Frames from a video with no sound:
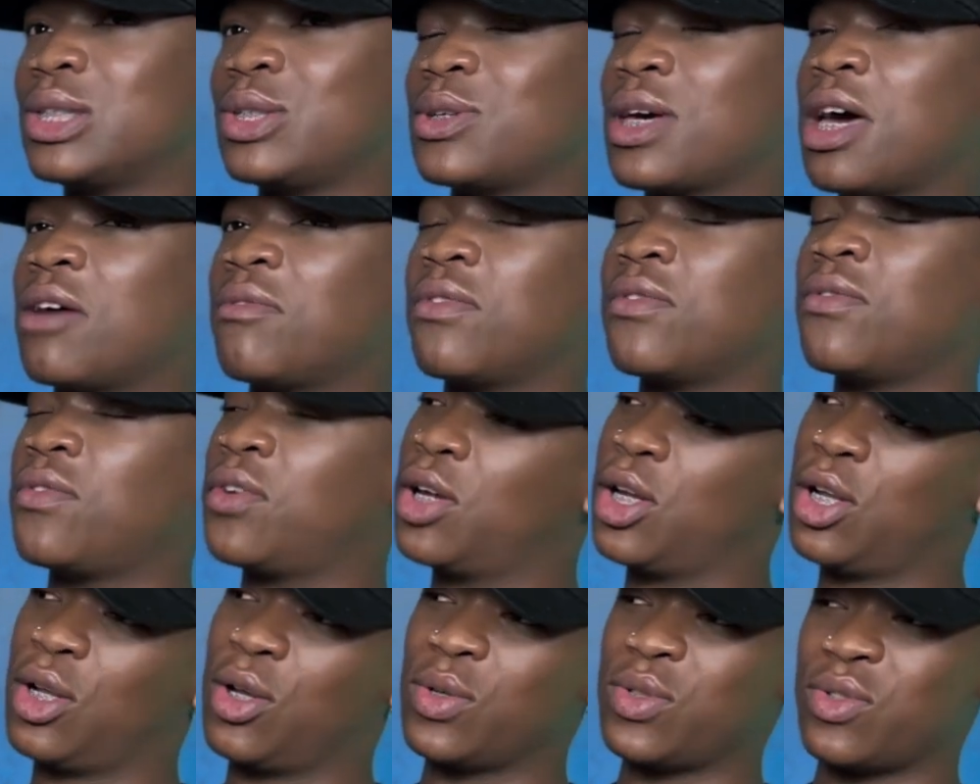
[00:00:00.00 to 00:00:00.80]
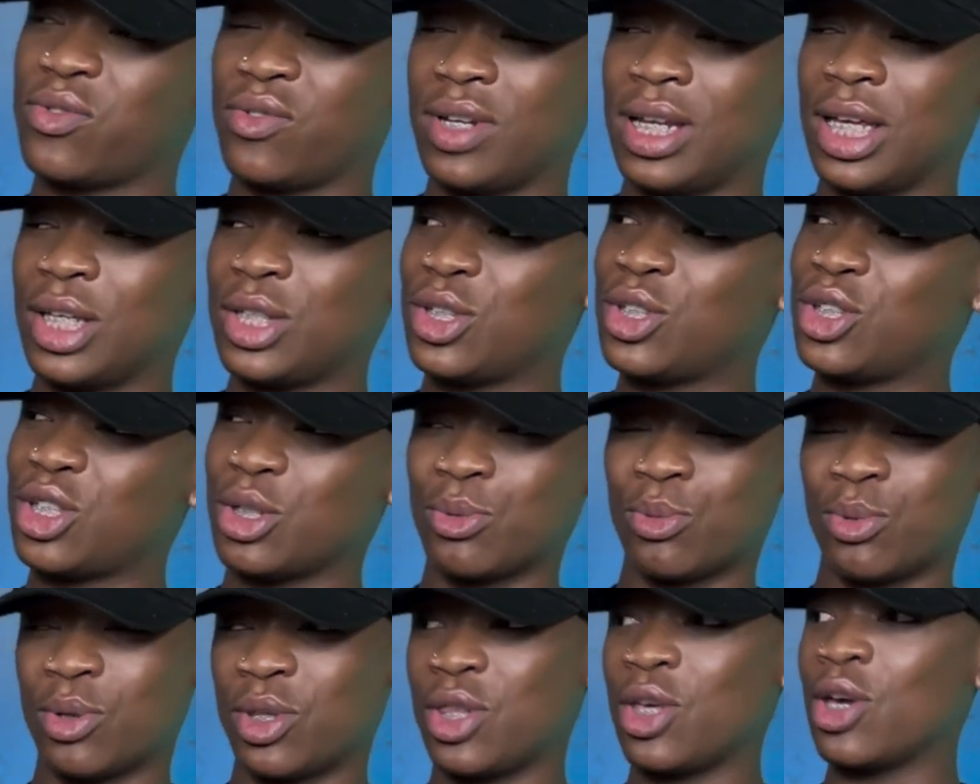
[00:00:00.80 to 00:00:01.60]
to have a very close
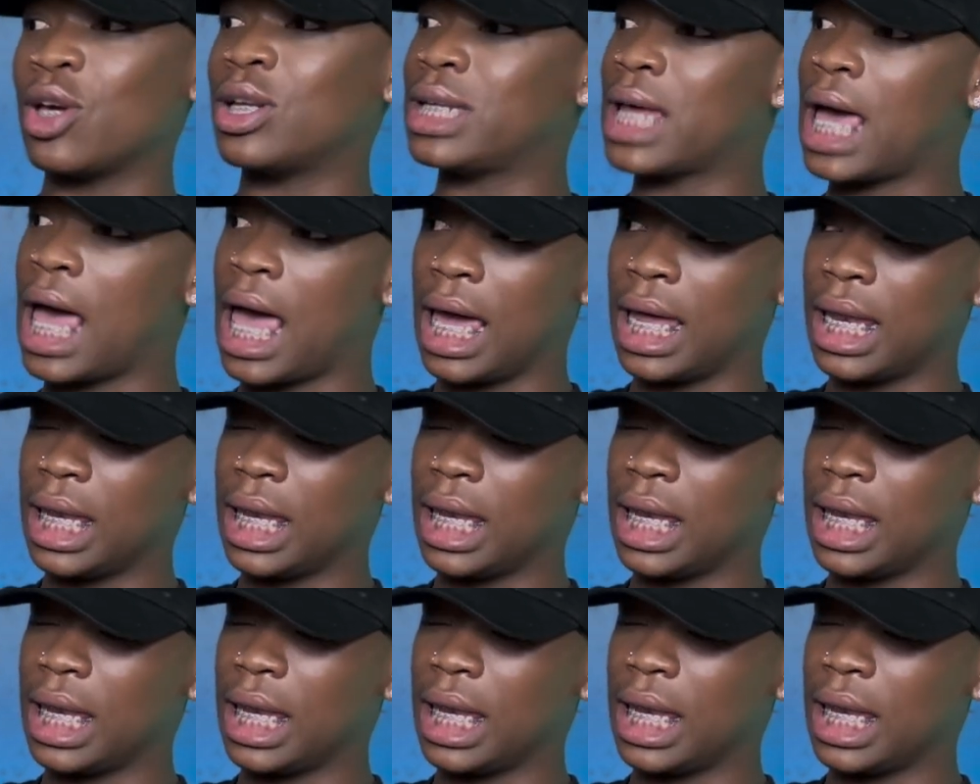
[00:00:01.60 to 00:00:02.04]
relationship with your dad.